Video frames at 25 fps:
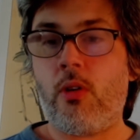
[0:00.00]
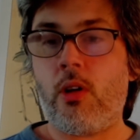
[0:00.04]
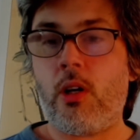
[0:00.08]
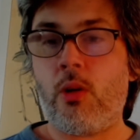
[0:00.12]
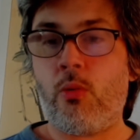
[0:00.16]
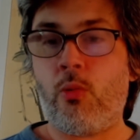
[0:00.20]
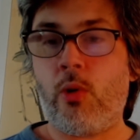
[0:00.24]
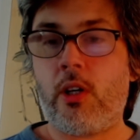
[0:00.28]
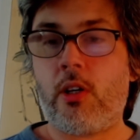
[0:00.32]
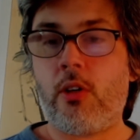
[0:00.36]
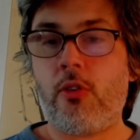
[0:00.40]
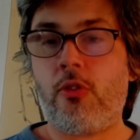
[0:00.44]

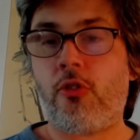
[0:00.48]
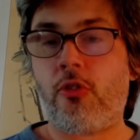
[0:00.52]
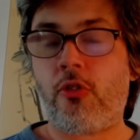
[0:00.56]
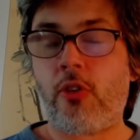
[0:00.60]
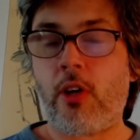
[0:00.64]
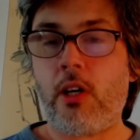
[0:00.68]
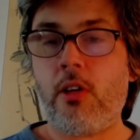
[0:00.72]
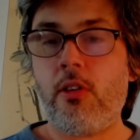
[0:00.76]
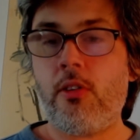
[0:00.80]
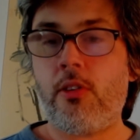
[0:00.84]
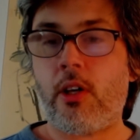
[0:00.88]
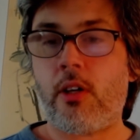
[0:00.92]
we could
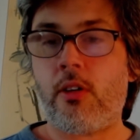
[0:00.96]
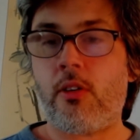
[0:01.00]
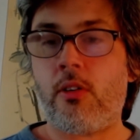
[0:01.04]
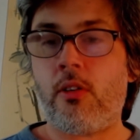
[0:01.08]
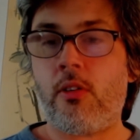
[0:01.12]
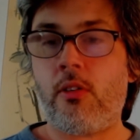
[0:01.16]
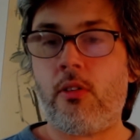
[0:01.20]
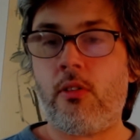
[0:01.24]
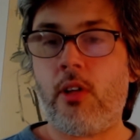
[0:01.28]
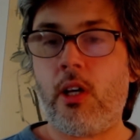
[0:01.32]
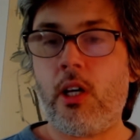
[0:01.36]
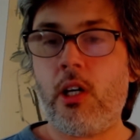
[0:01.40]
say
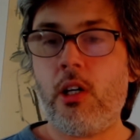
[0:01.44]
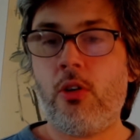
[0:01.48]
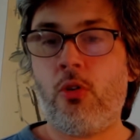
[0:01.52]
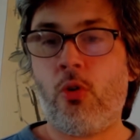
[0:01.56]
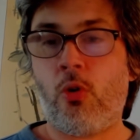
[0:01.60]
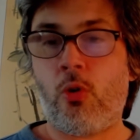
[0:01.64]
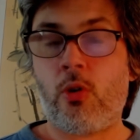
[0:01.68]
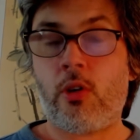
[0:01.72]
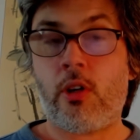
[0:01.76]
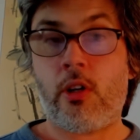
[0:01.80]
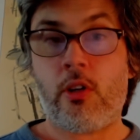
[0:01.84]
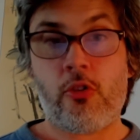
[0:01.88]
that
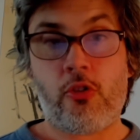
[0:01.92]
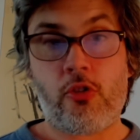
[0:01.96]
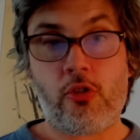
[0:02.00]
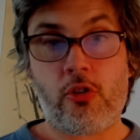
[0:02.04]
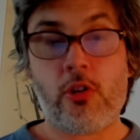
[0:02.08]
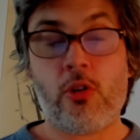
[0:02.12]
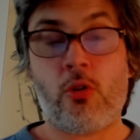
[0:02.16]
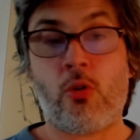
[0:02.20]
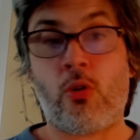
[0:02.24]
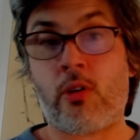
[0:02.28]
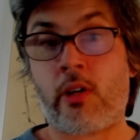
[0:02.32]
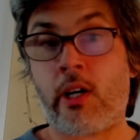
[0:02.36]
Neigong and
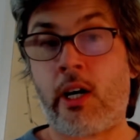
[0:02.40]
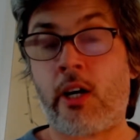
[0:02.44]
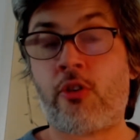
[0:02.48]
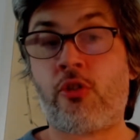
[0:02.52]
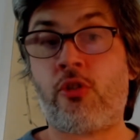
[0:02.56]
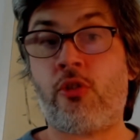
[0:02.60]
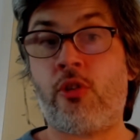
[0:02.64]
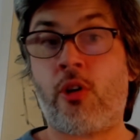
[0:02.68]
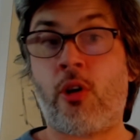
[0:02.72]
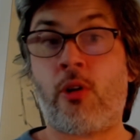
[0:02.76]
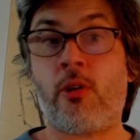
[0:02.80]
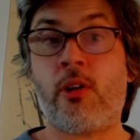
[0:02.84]
Qigong
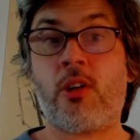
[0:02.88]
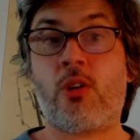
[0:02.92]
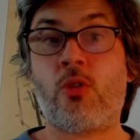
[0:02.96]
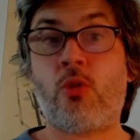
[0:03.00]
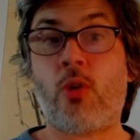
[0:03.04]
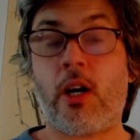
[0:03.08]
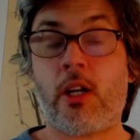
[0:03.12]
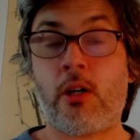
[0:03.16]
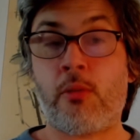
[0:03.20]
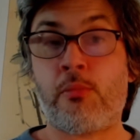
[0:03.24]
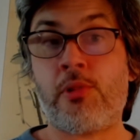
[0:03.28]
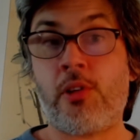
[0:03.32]
actually are
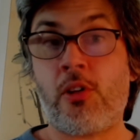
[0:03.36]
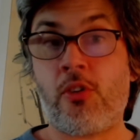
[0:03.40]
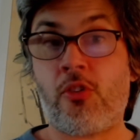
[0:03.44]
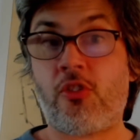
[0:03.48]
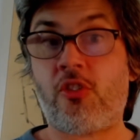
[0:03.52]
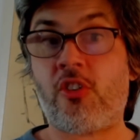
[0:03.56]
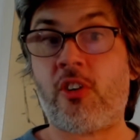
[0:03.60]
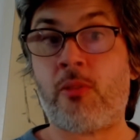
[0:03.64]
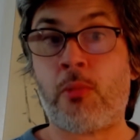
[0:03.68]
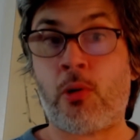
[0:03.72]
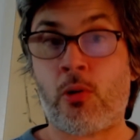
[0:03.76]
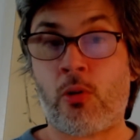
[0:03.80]
incredibly
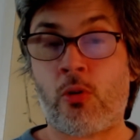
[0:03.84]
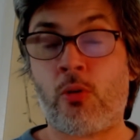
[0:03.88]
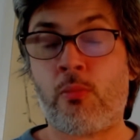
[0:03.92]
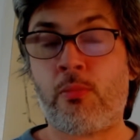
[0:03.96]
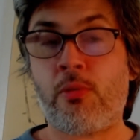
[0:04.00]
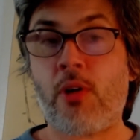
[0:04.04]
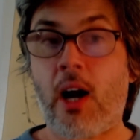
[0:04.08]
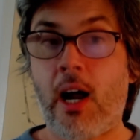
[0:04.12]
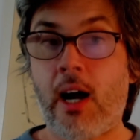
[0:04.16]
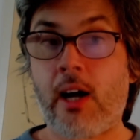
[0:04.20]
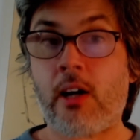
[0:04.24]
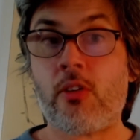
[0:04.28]
similar
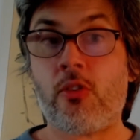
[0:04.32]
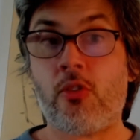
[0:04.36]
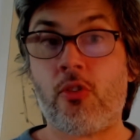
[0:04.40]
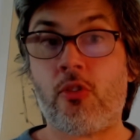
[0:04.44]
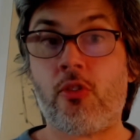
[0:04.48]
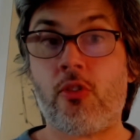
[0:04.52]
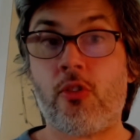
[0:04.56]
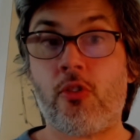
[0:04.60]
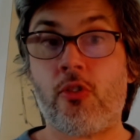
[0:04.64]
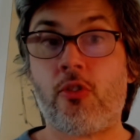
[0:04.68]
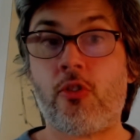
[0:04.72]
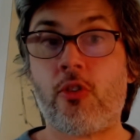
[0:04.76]

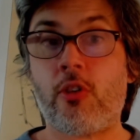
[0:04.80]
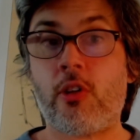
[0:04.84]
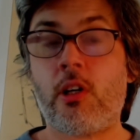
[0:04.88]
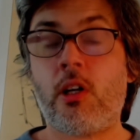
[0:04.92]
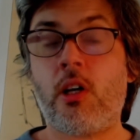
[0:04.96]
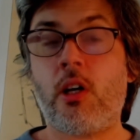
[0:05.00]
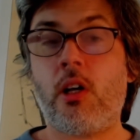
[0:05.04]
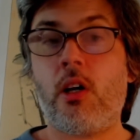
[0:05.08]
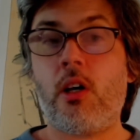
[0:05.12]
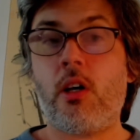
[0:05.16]
practices.